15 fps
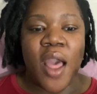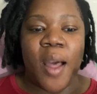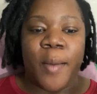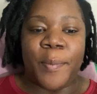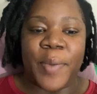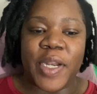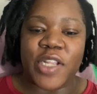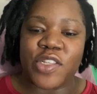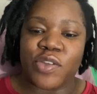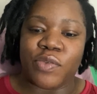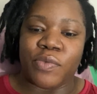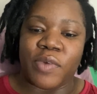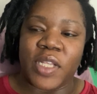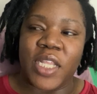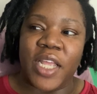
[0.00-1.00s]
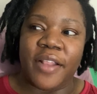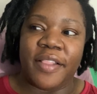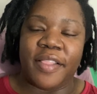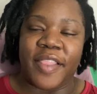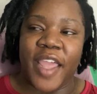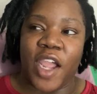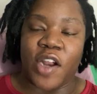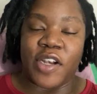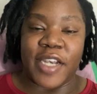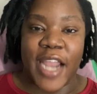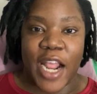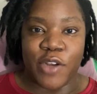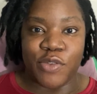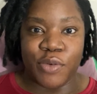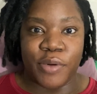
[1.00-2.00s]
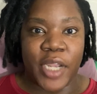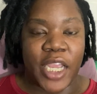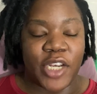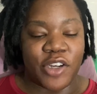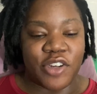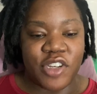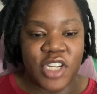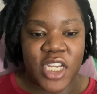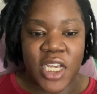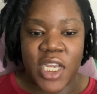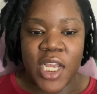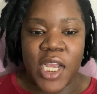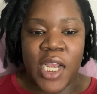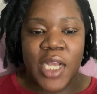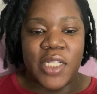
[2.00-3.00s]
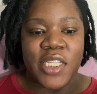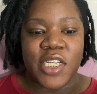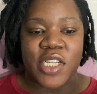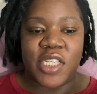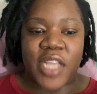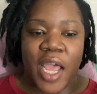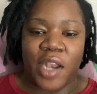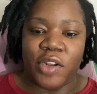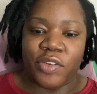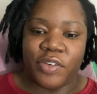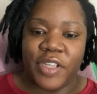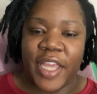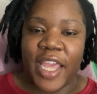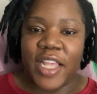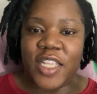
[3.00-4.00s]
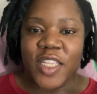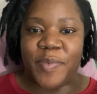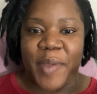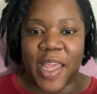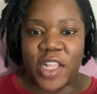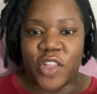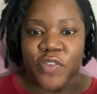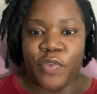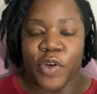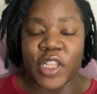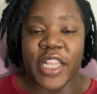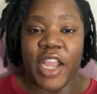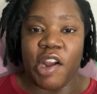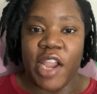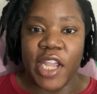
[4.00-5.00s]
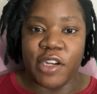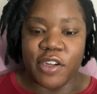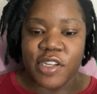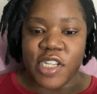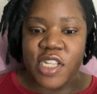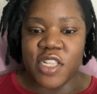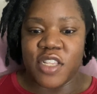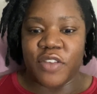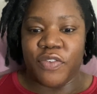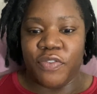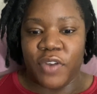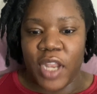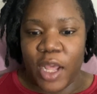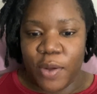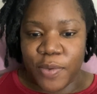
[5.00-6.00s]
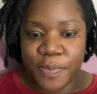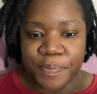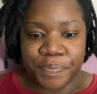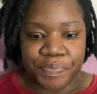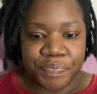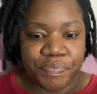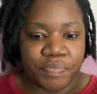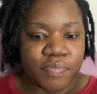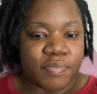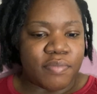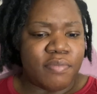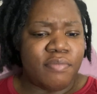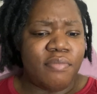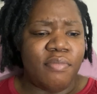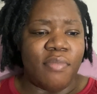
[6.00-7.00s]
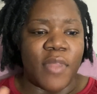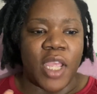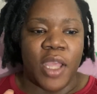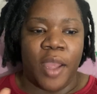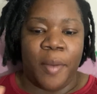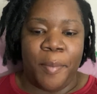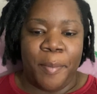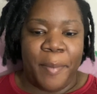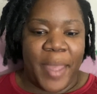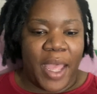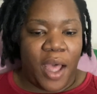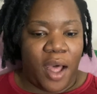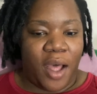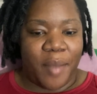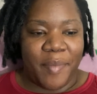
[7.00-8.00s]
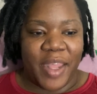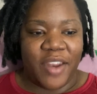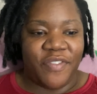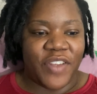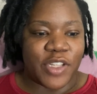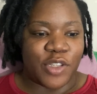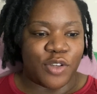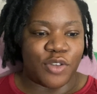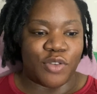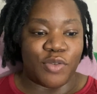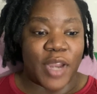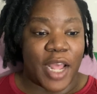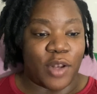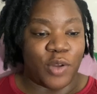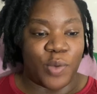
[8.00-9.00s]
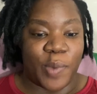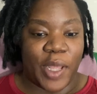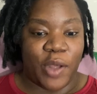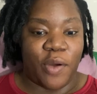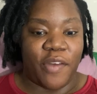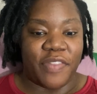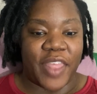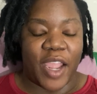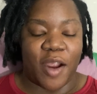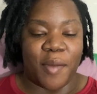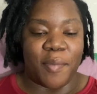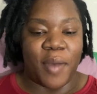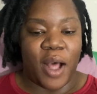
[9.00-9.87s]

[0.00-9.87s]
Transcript: but it's really their natural energy to just kind of create space for their energy to flow. Manifestors do not do well if they are